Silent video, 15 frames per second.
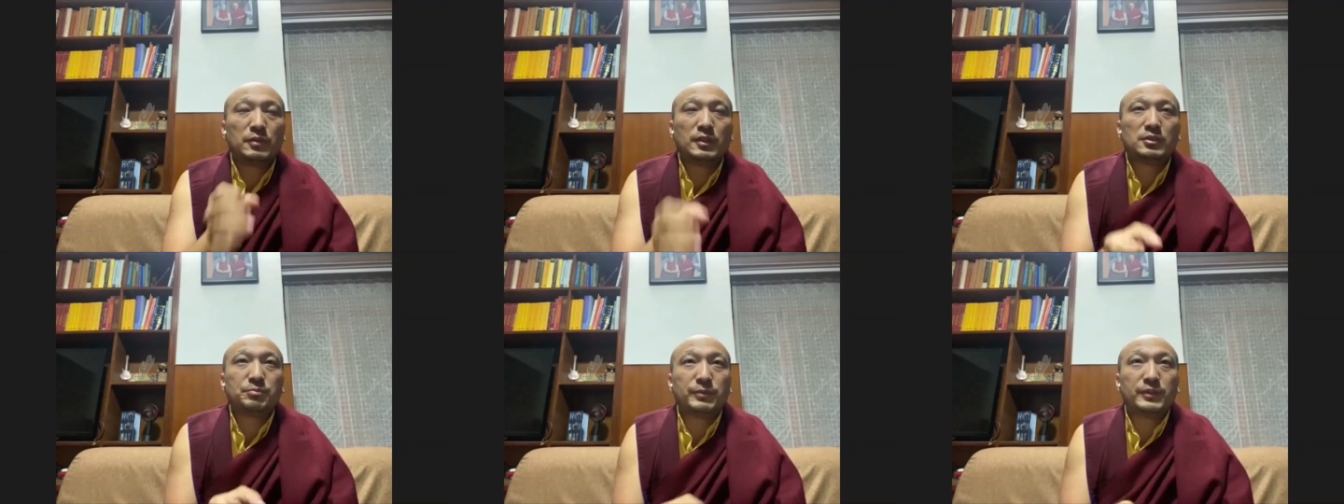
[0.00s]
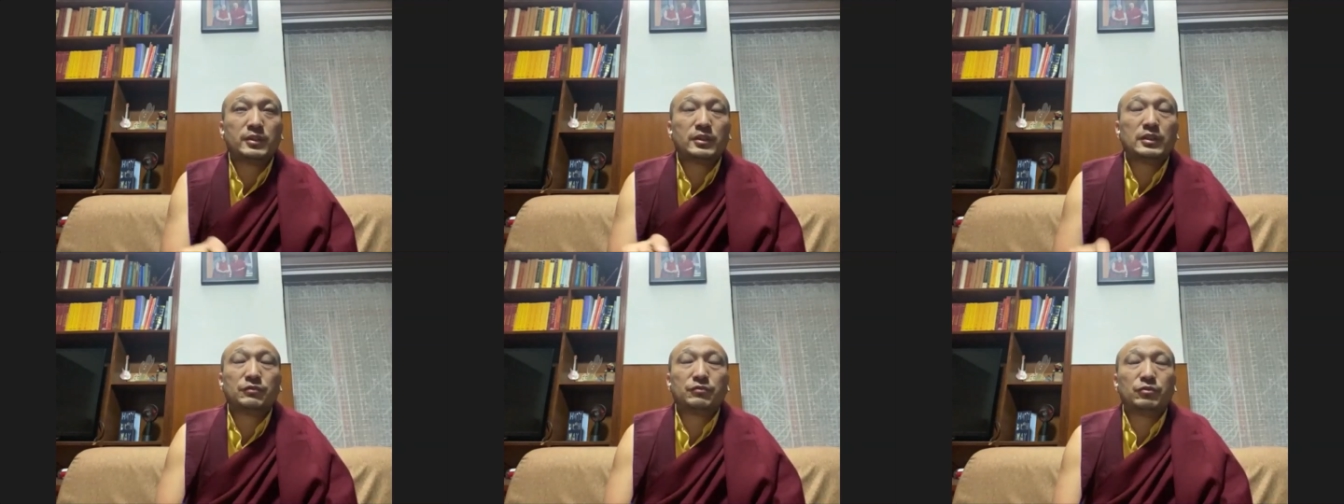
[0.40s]
much
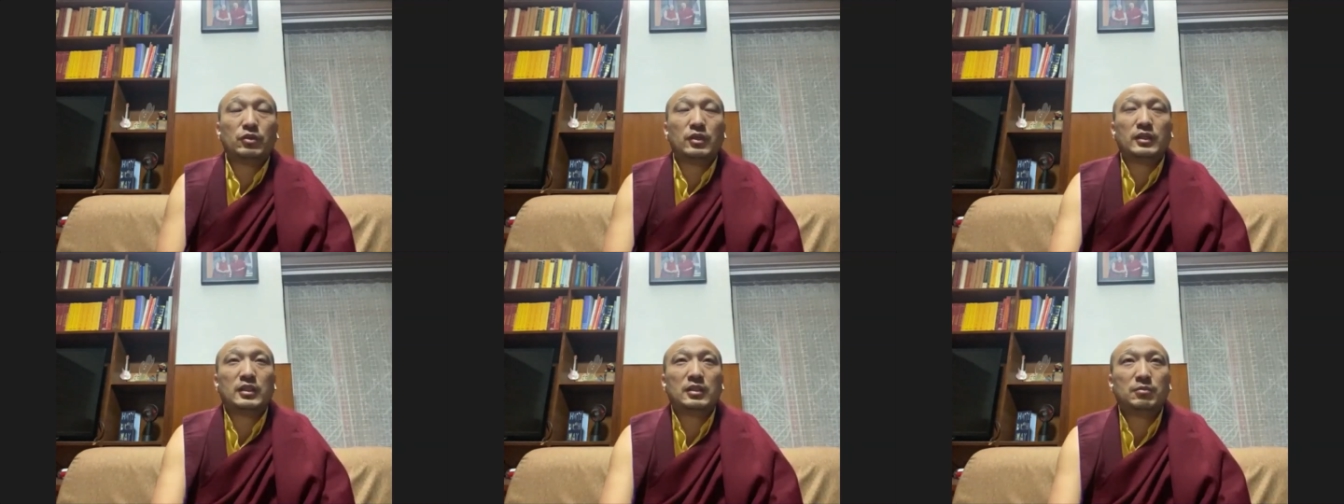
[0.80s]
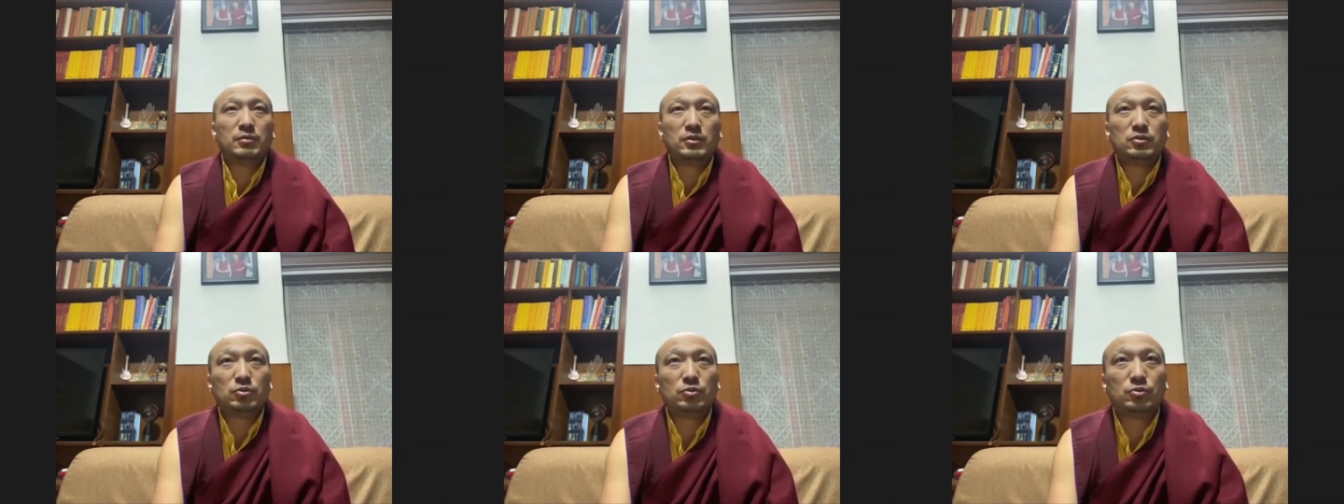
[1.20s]
better if you are
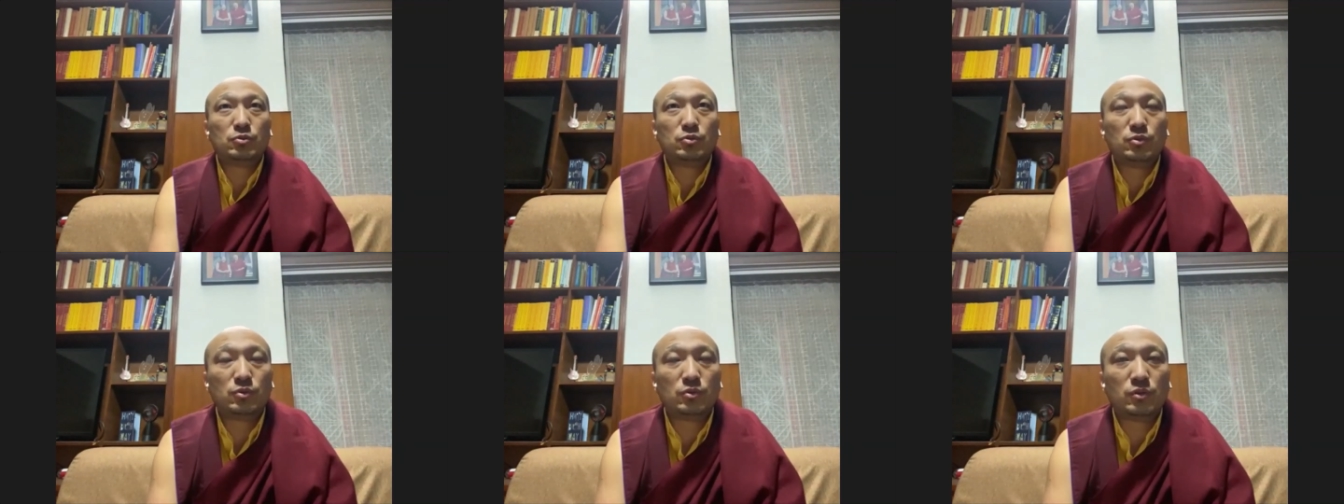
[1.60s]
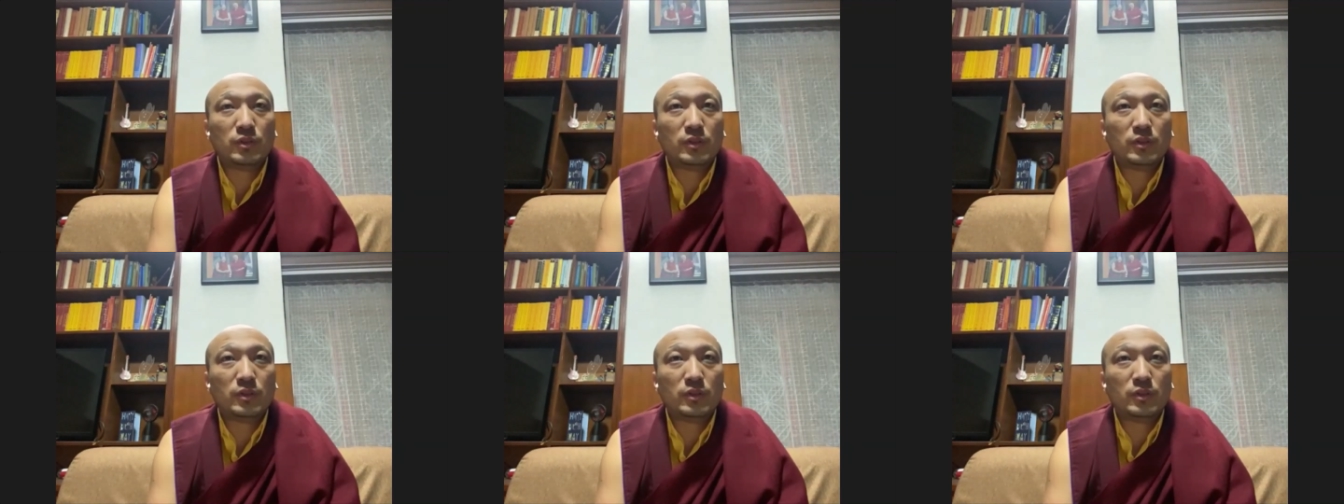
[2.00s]
able to